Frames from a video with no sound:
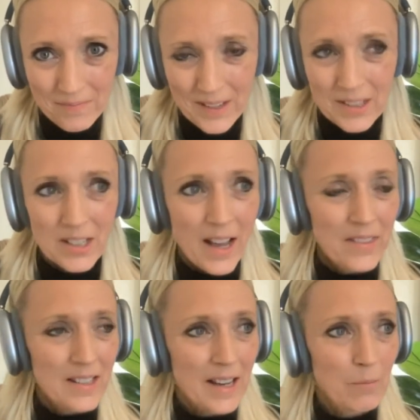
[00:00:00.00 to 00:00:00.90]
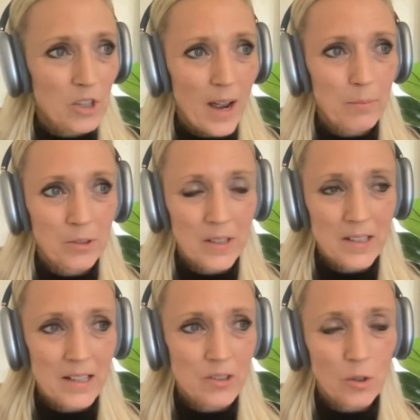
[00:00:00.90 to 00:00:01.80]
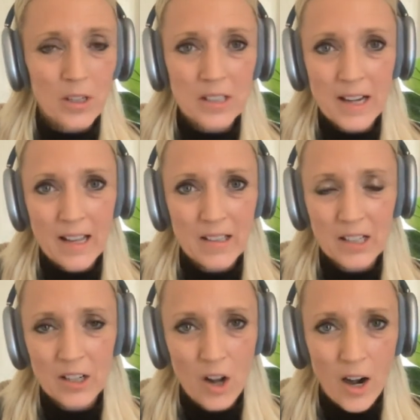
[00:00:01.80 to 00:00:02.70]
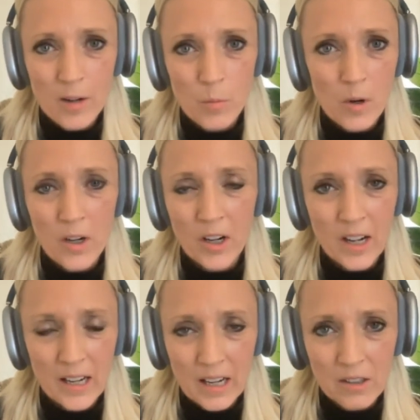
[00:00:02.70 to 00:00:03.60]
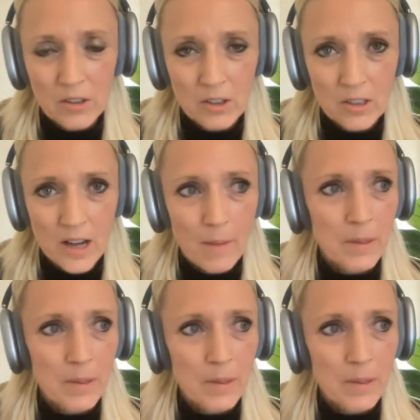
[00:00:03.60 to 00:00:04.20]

It's not the same chapter that says grit, tenacity, and hard work are going to get you to the top.